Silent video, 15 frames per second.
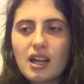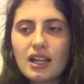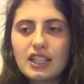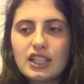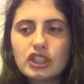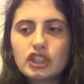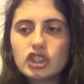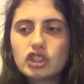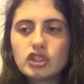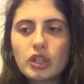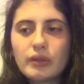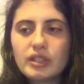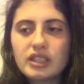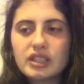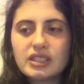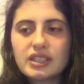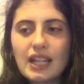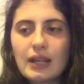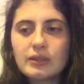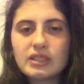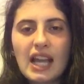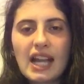He just noticed
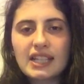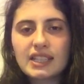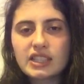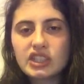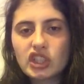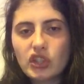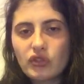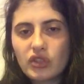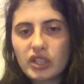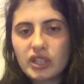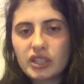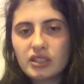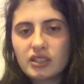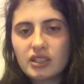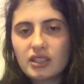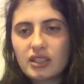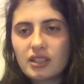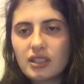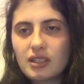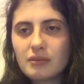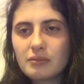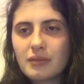I was acting different.
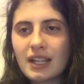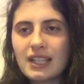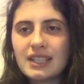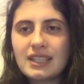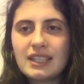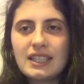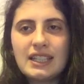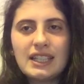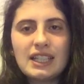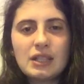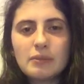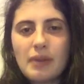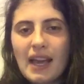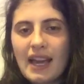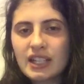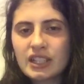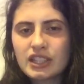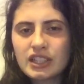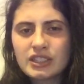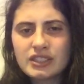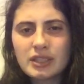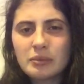My eating
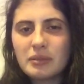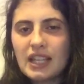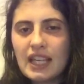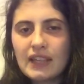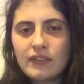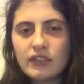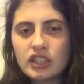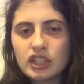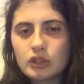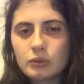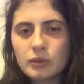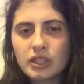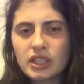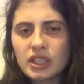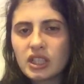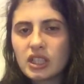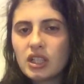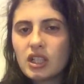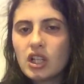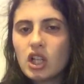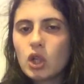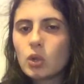patterns and behaviors were
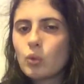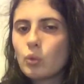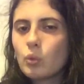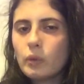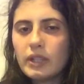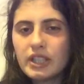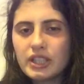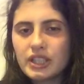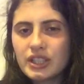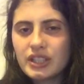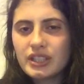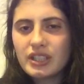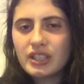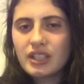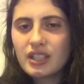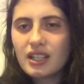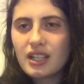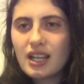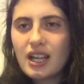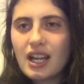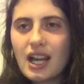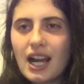weird.
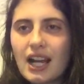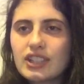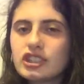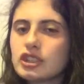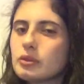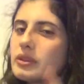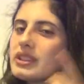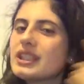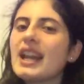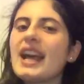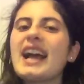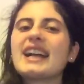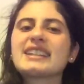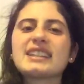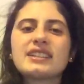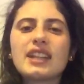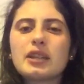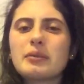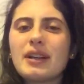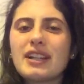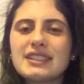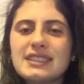I just wasn't acting
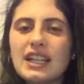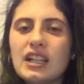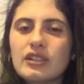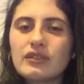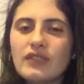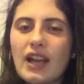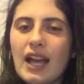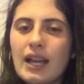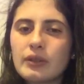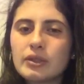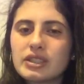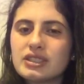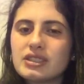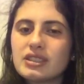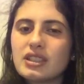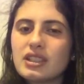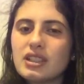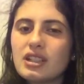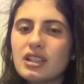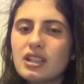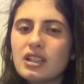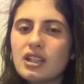like myself. I was
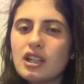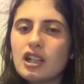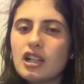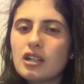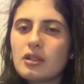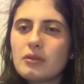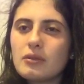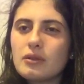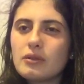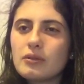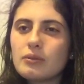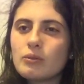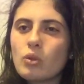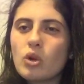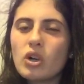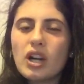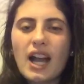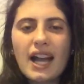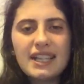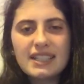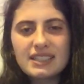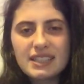more
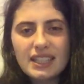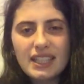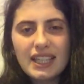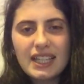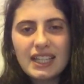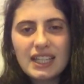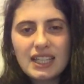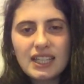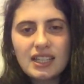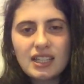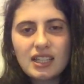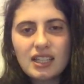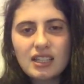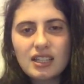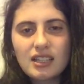isolated.